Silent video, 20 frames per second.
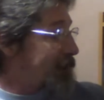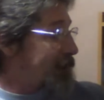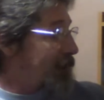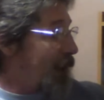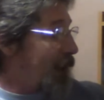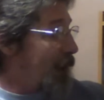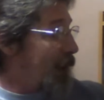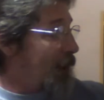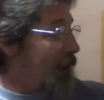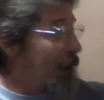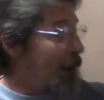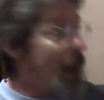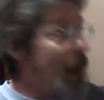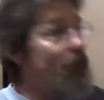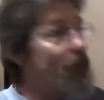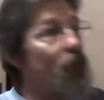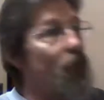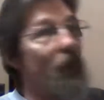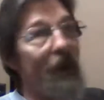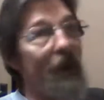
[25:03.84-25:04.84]

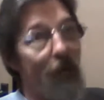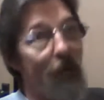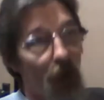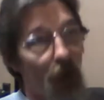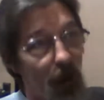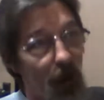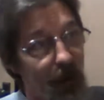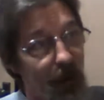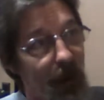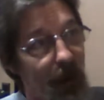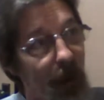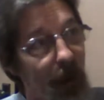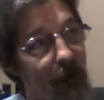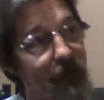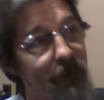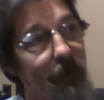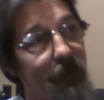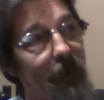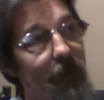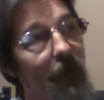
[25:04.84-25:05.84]
I'm
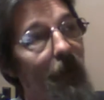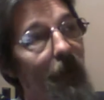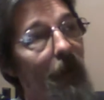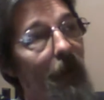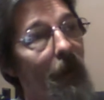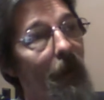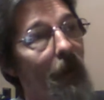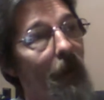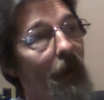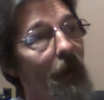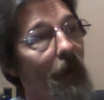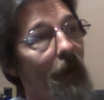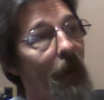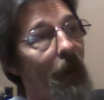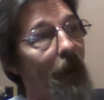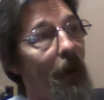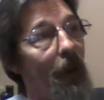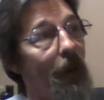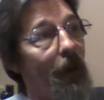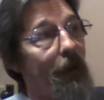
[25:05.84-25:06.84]
rebroadcasting
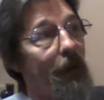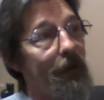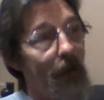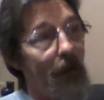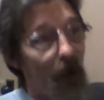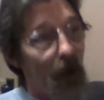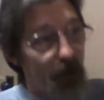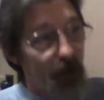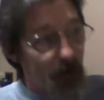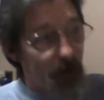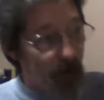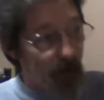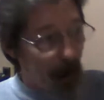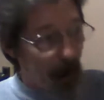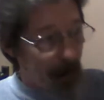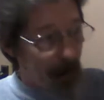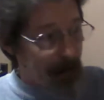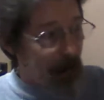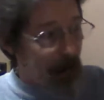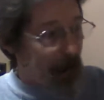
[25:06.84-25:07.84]
another
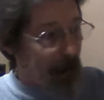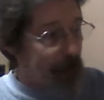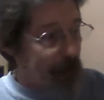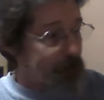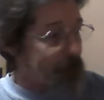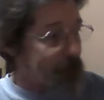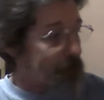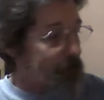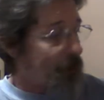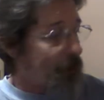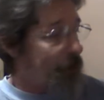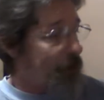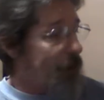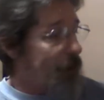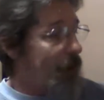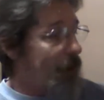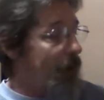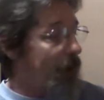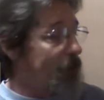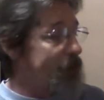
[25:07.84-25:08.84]
podcast
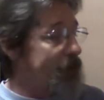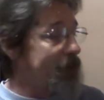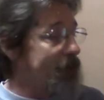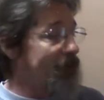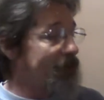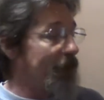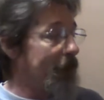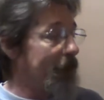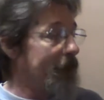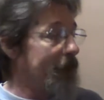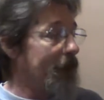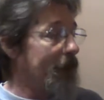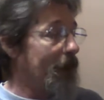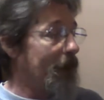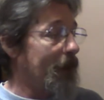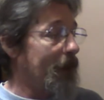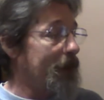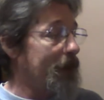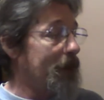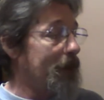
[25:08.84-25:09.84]
I was invited
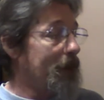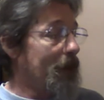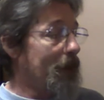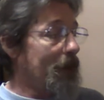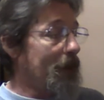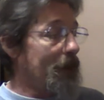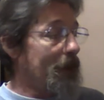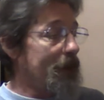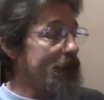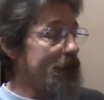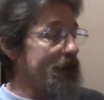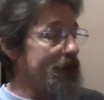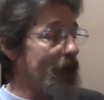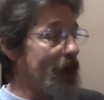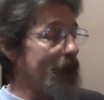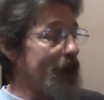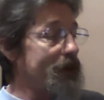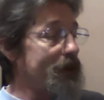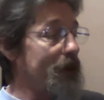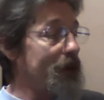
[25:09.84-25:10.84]
on this
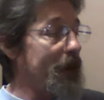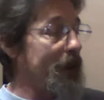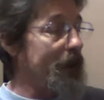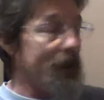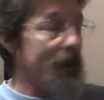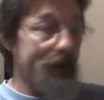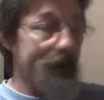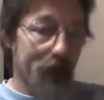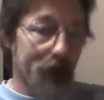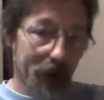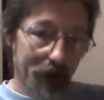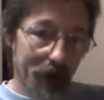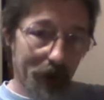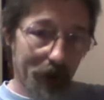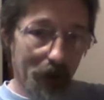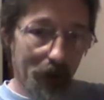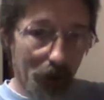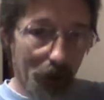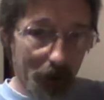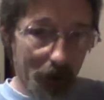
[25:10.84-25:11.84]
last week. It's
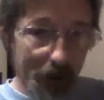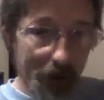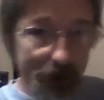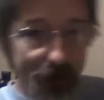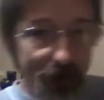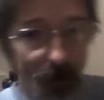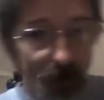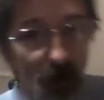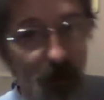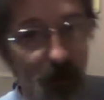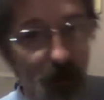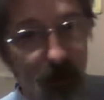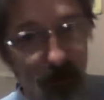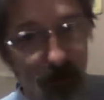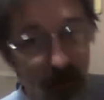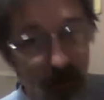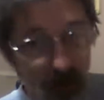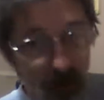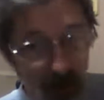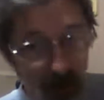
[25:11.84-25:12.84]
pre-recorded, so
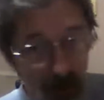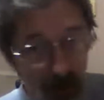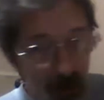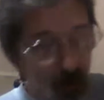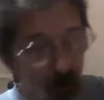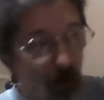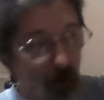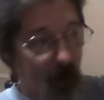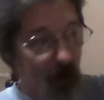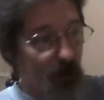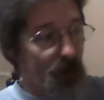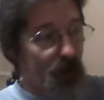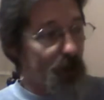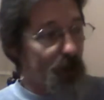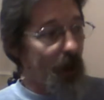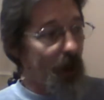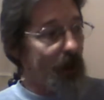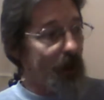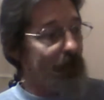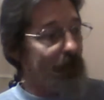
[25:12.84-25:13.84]
engineers
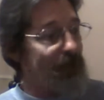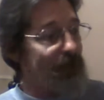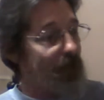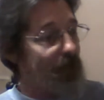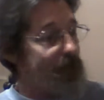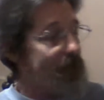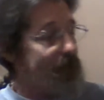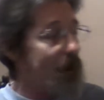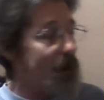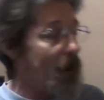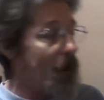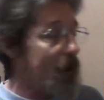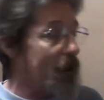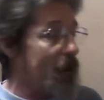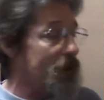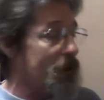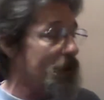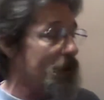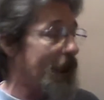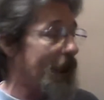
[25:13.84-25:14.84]
trying to fix the
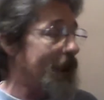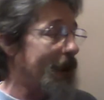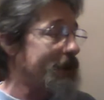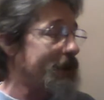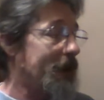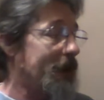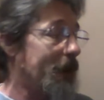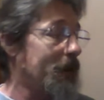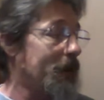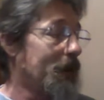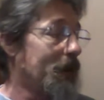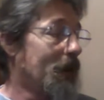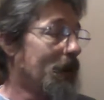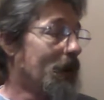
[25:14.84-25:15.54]
audio tracks in it.